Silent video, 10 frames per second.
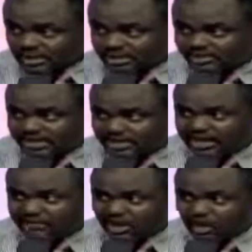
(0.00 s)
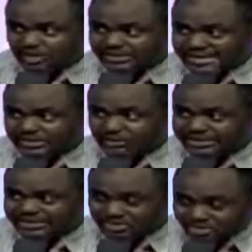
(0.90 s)
There was another man called Simon
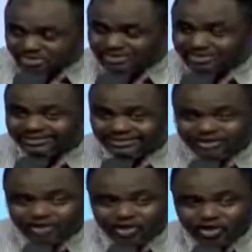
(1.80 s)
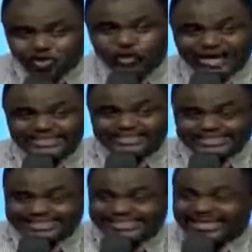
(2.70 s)
the sorcerer who held the
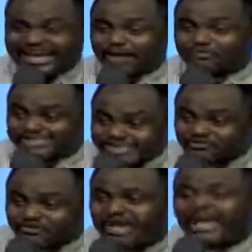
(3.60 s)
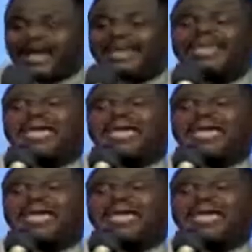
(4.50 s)
city captive, and